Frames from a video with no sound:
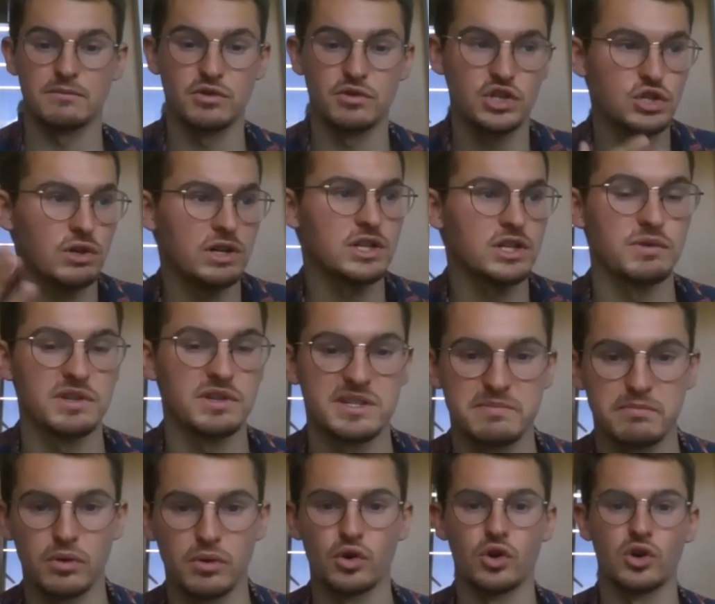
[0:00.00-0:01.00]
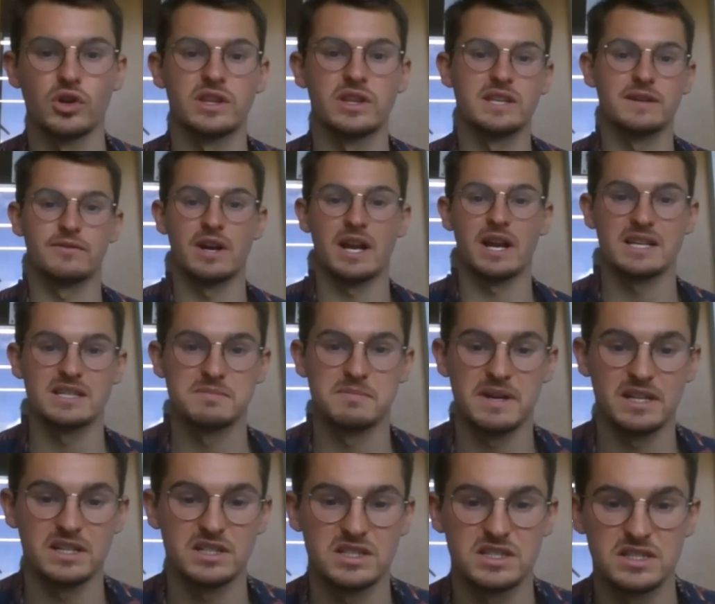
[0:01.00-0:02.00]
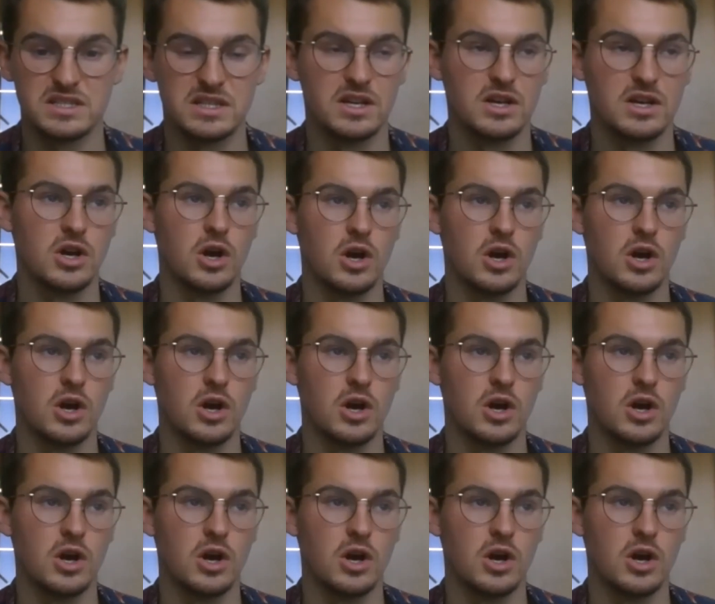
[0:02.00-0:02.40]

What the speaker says: and we're trying to explore the different aspects